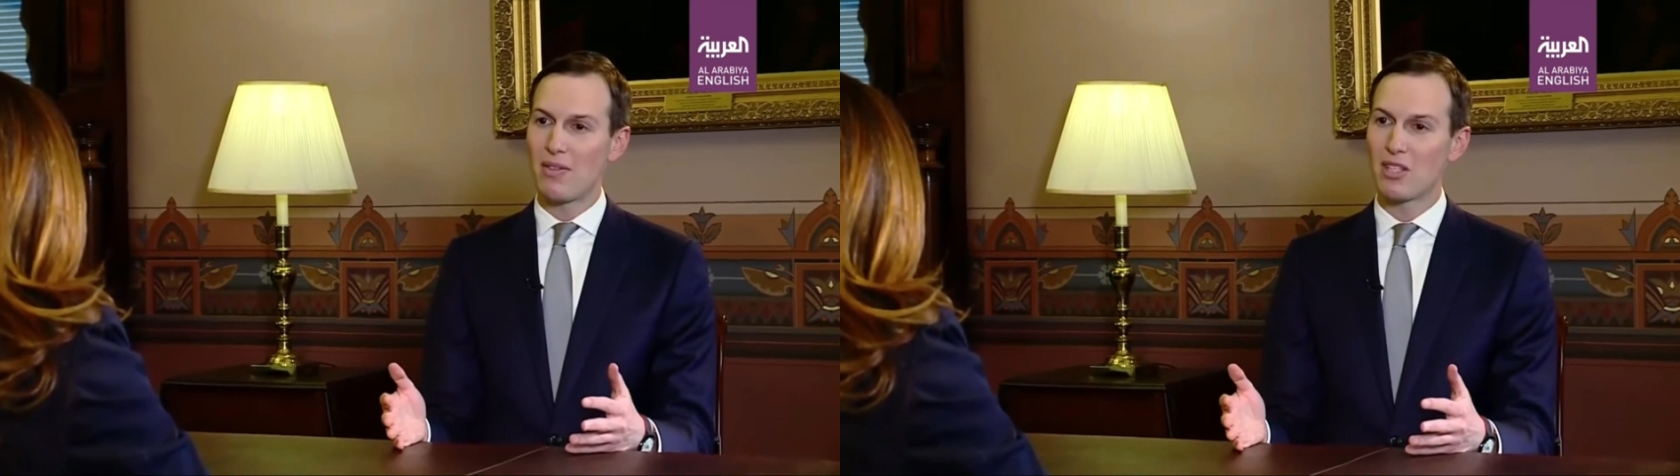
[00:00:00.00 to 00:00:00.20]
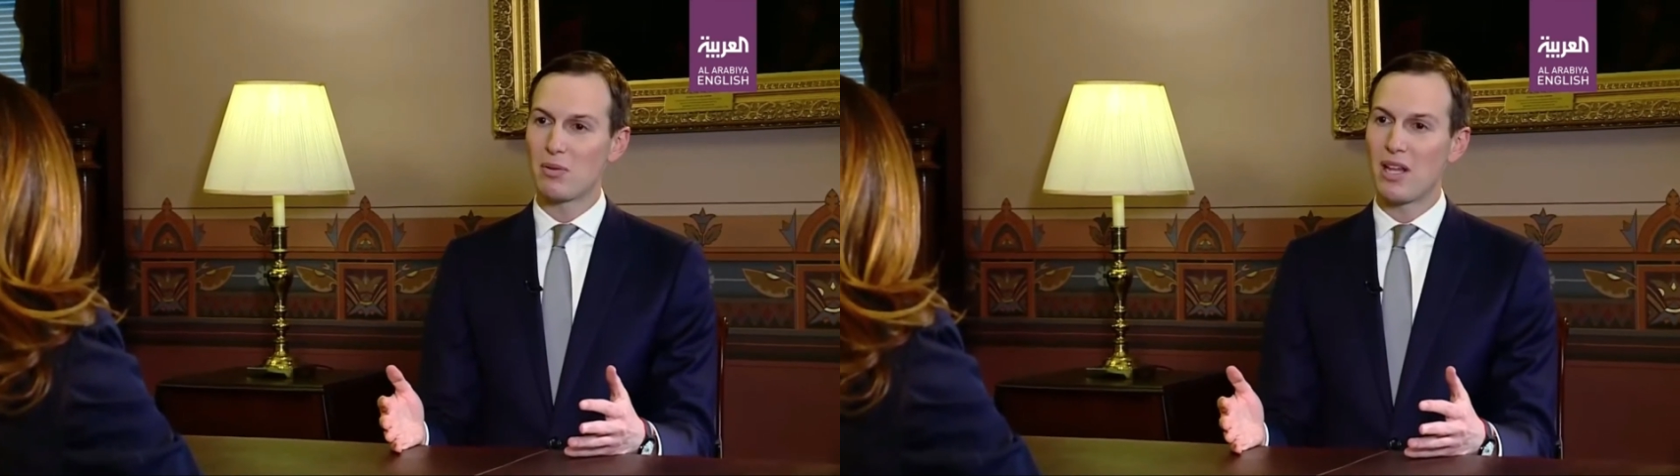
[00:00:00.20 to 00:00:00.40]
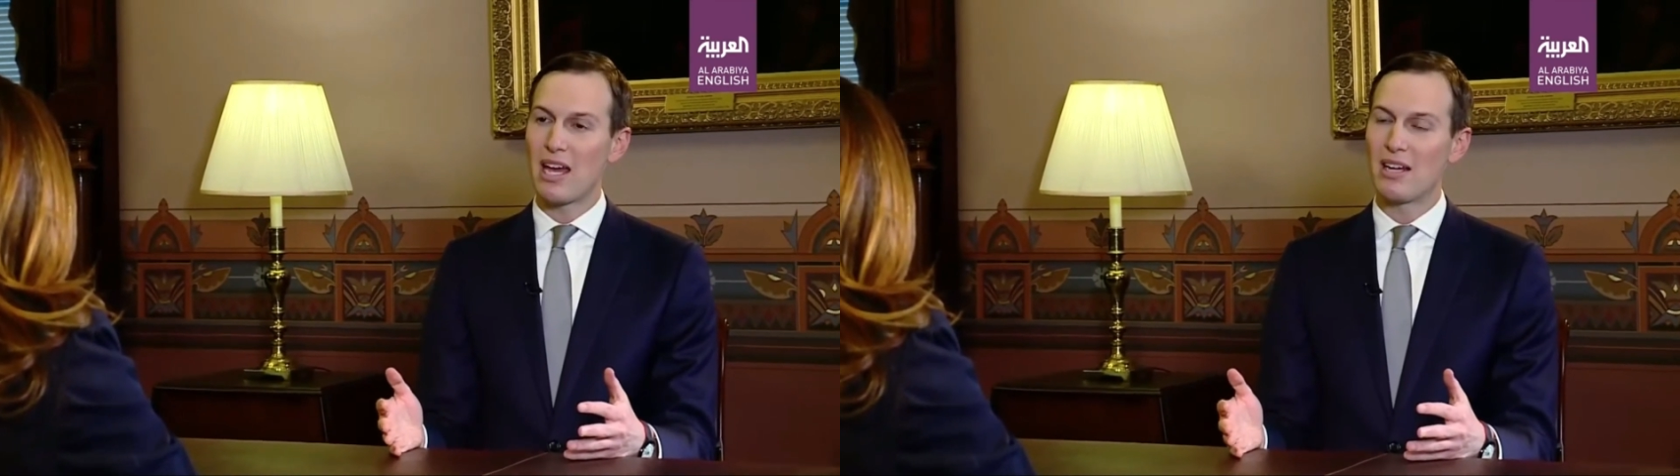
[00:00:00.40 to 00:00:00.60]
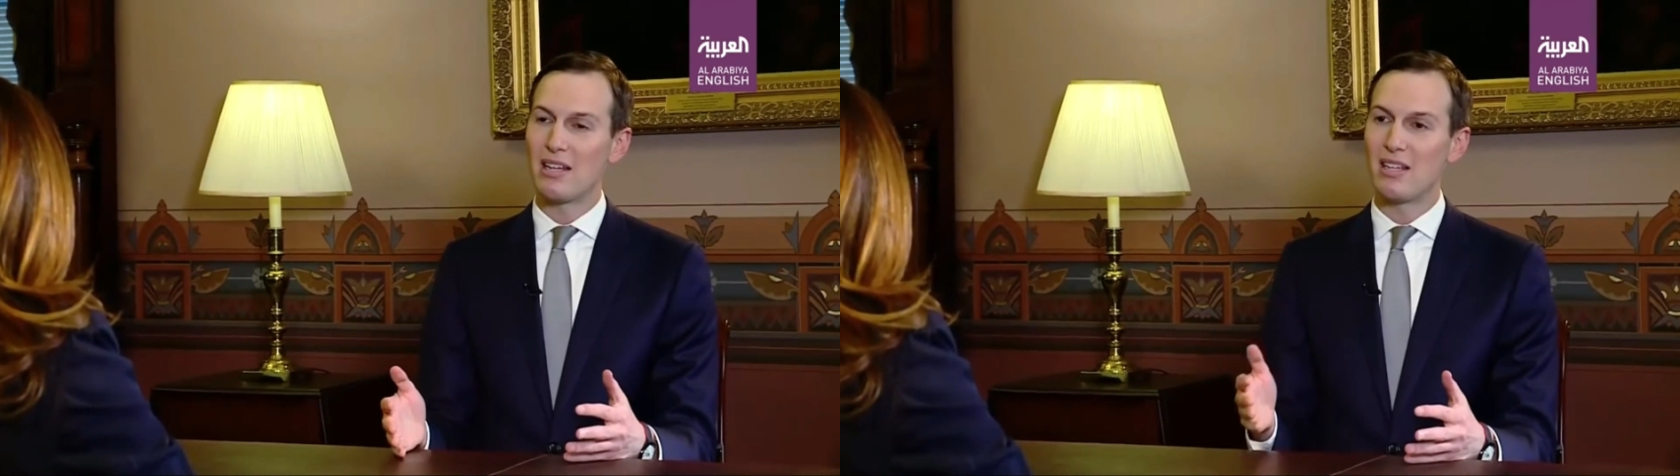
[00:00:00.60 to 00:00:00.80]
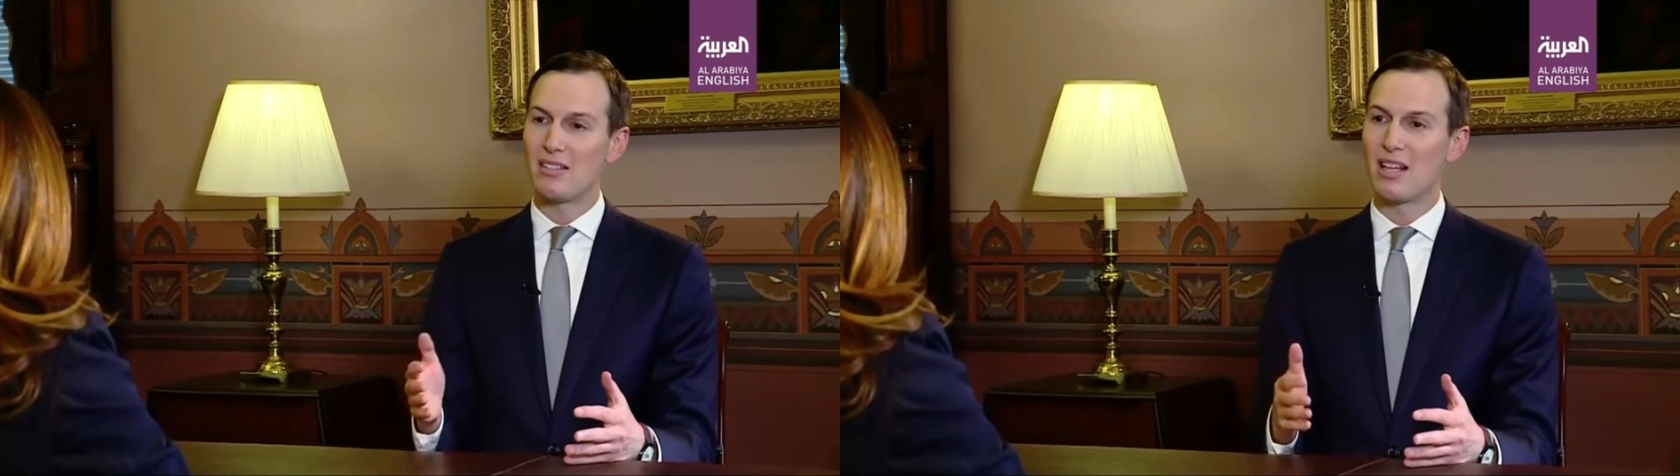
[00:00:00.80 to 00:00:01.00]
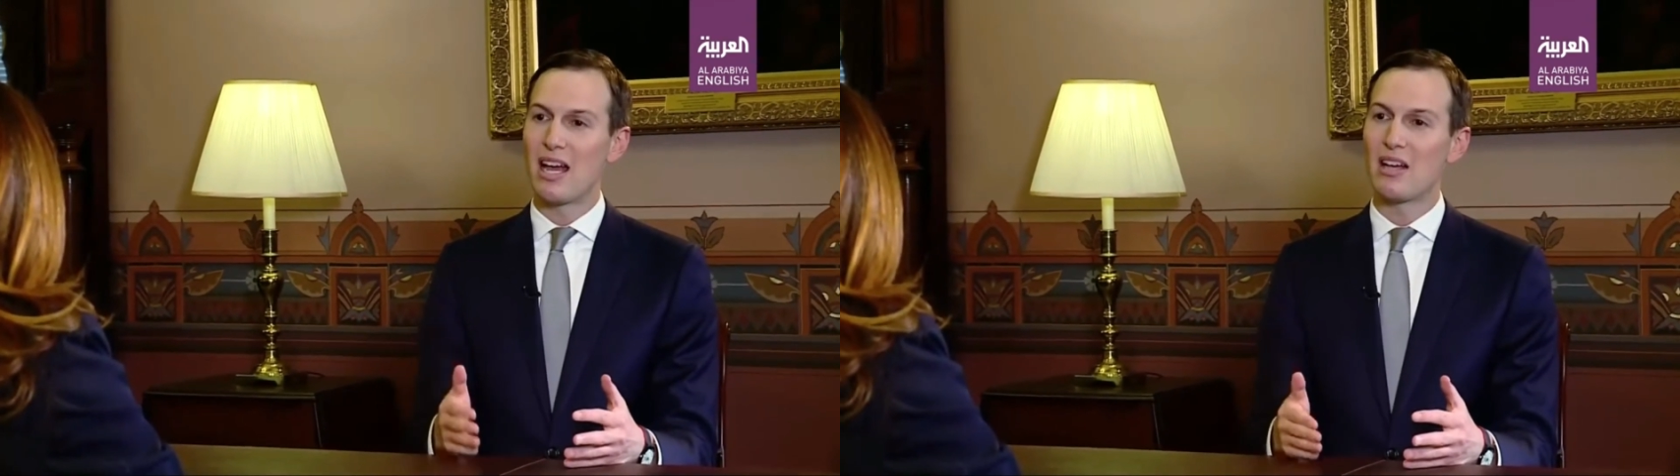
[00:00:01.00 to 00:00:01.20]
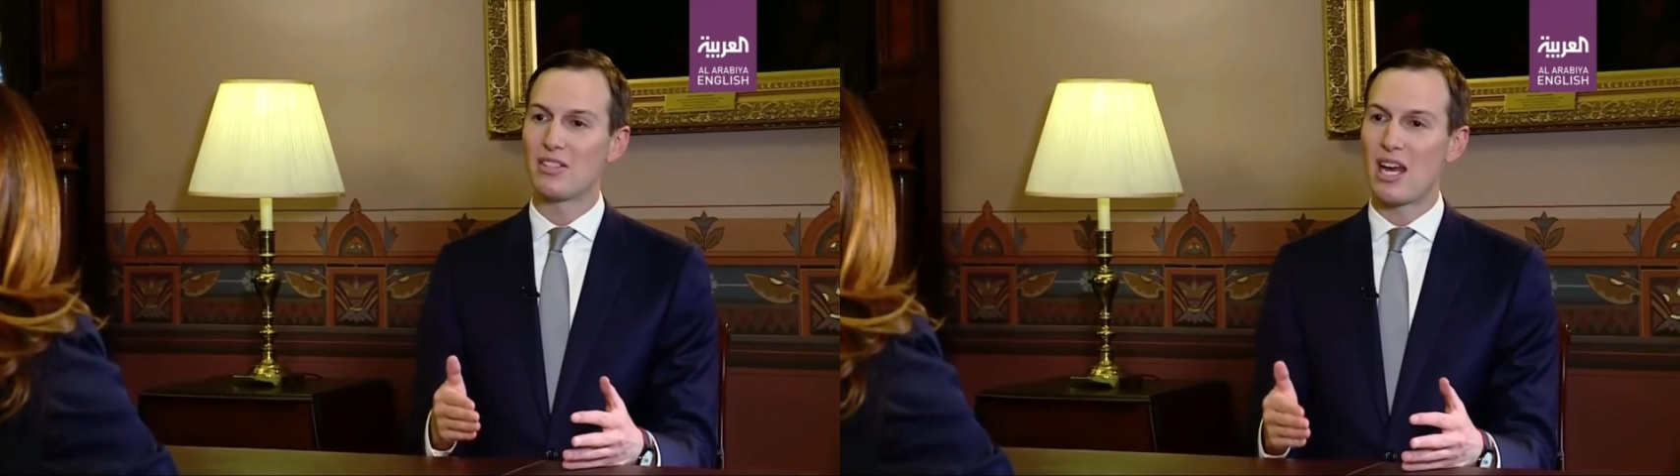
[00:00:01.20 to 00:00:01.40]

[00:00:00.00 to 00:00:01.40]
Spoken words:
this plan is it allows